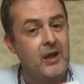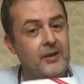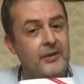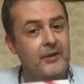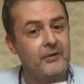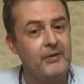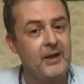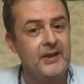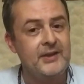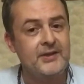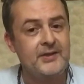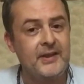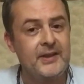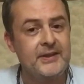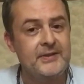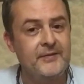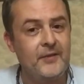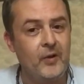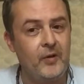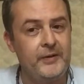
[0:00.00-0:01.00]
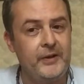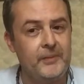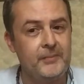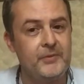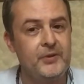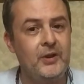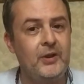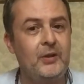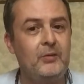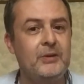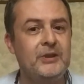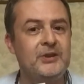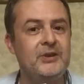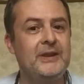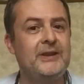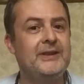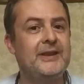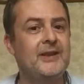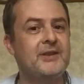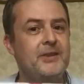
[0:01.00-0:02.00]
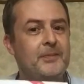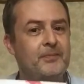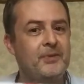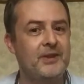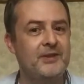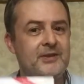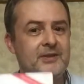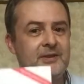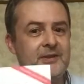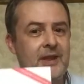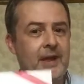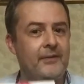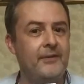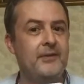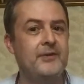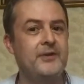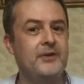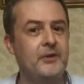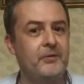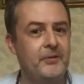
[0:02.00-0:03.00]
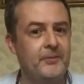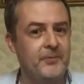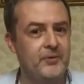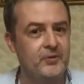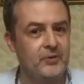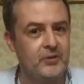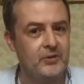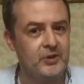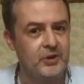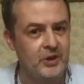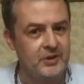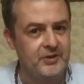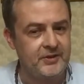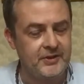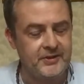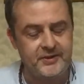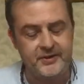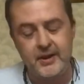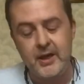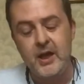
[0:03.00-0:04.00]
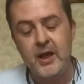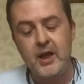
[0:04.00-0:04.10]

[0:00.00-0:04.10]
The rest is Volume 2, which details the president's efforts to obstruct justice.